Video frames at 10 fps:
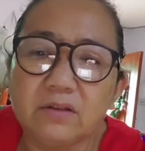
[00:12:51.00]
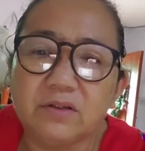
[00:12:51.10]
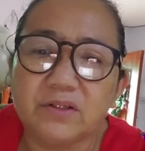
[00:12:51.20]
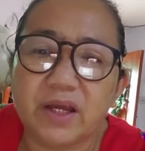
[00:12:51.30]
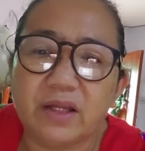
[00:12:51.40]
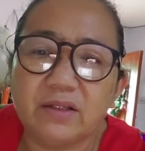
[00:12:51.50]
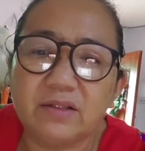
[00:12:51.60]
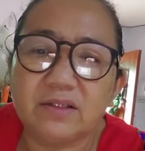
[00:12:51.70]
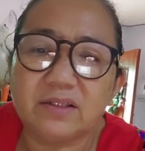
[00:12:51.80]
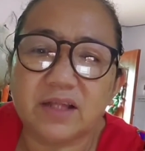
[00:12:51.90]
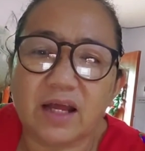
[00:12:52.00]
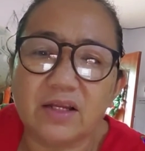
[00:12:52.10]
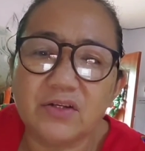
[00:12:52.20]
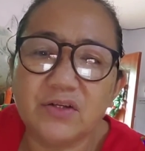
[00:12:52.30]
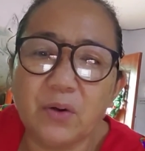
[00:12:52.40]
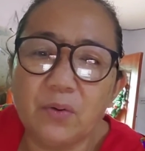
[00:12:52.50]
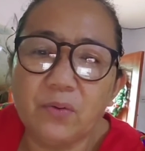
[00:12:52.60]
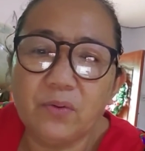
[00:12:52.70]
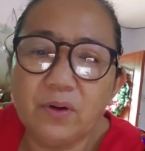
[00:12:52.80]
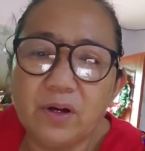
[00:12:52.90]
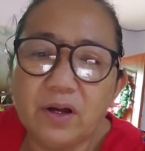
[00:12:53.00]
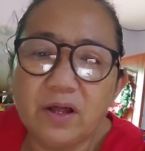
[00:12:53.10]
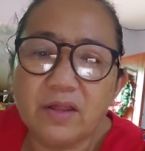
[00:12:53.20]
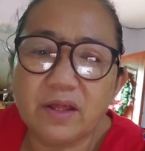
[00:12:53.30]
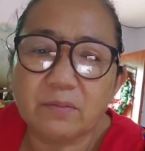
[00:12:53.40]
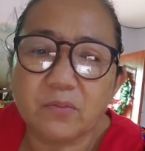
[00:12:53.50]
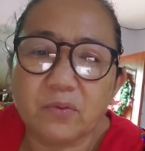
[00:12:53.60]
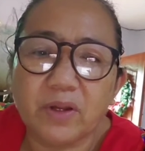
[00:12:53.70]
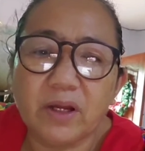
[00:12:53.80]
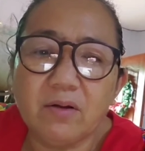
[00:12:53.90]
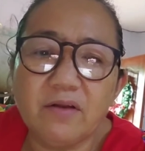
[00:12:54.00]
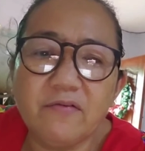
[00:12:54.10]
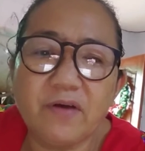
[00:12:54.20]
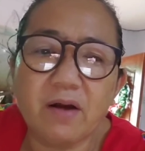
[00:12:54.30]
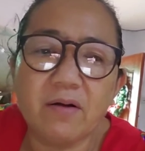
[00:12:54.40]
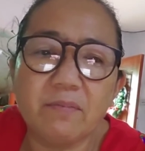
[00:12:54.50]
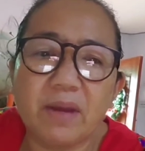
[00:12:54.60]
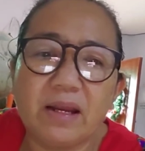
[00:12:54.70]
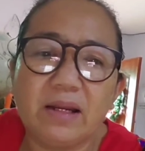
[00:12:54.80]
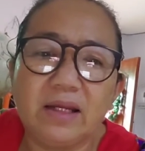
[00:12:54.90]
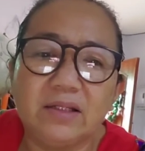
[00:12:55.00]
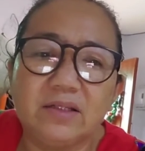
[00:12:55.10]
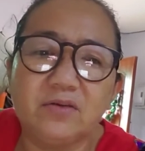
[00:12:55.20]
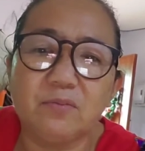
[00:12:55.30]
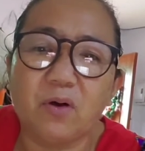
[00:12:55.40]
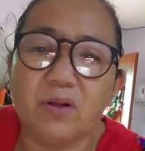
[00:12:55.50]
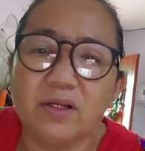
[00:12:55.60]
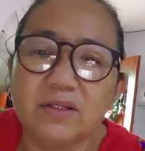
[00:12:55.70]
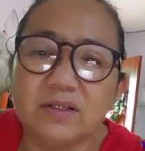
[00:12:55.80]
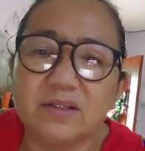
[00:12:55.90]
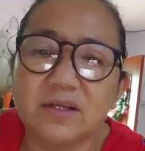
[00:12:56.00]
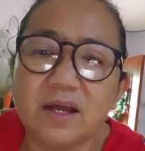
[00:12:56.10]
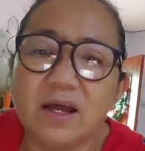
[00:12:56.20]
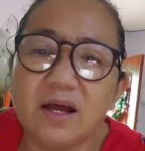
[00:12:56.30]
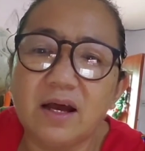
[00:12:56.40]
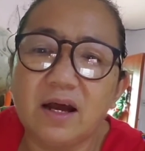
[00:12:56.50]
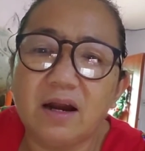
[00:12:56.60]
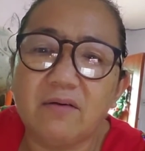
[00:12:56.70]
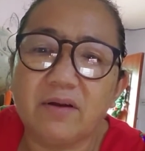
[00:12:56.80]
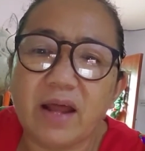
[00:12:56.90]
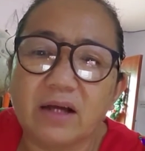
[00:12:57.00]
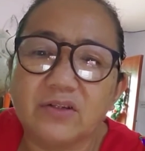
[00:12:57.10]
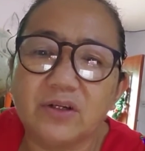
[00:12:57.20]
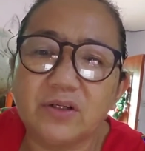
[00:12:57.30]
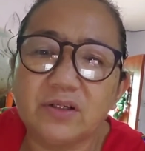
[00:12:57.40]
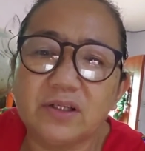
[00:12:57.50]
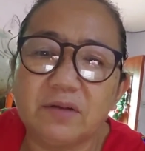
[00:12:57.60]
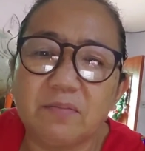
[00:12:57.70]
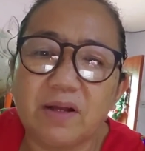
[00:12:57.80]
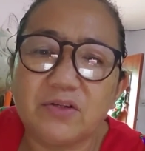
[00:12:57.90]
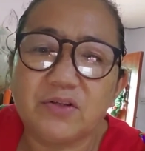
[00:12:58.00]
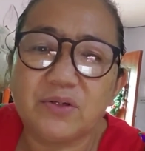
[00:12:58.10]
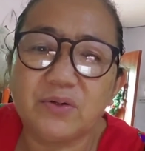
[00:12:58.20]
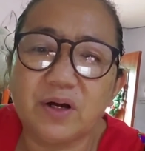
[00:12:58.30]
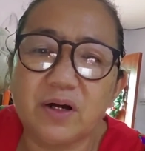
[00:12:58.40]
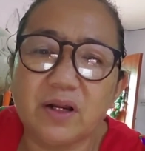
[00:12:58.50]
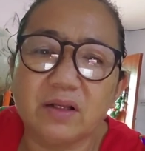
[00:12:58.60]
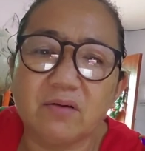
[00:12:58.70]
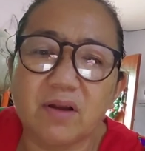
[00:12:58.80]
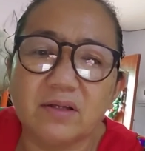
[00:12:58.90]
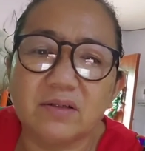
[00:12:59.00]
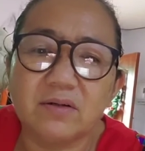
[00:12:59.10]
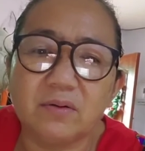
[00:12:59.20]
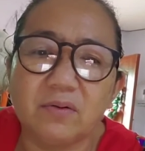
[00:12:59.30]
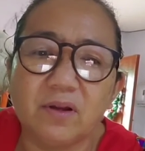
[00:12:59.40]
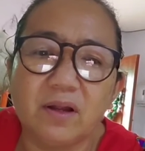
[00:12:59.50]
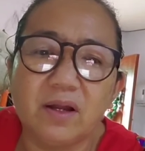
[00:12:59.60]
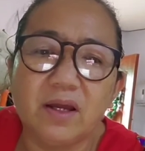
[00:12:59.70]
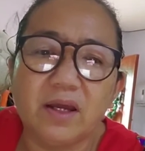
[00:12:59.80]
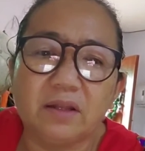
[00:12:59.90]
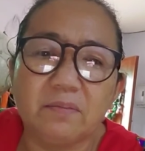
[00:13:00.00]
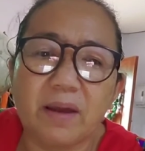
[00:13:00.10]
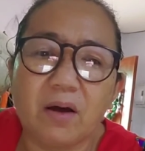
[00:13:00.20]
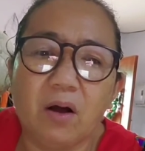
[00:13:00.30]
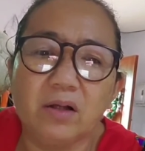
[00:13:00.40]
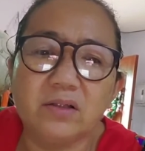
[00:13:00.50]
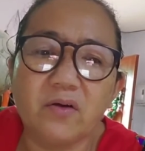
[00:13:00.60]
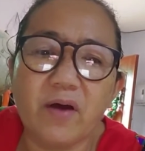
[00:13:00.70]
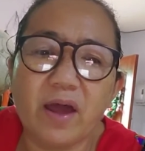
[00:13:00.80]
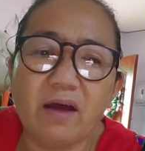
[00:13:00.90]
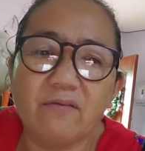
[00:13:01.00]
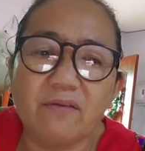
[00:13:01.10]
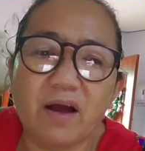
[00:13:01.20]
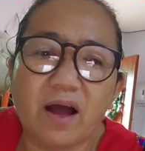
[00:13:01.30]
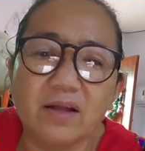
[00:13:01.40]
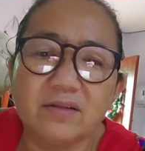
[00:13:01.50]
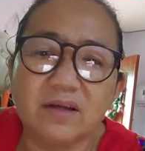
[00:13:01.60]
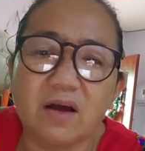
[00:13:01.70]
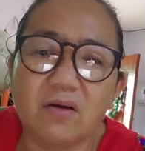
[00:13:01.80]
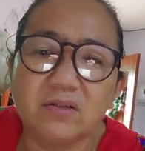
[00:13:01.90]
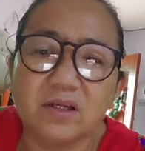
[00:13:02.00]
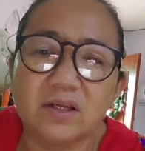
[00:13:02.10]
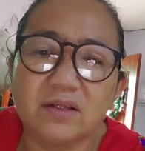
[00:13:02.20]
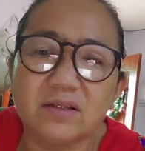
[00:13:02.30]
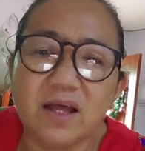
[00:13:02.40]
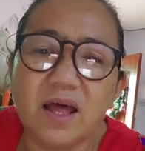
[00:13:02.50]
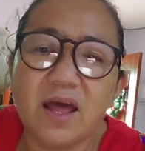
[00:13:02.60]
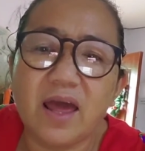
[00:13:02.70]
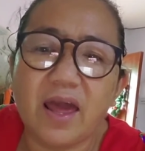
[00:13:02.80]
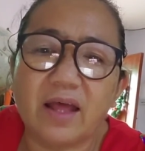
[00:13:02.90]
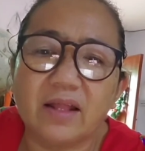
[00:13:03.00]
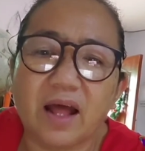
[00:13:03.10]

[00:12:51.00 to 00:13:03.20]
To date, studies show that Moringa oleifera may lead to modest reductions in blood sugar and cholesterol. It may also have antioxidant and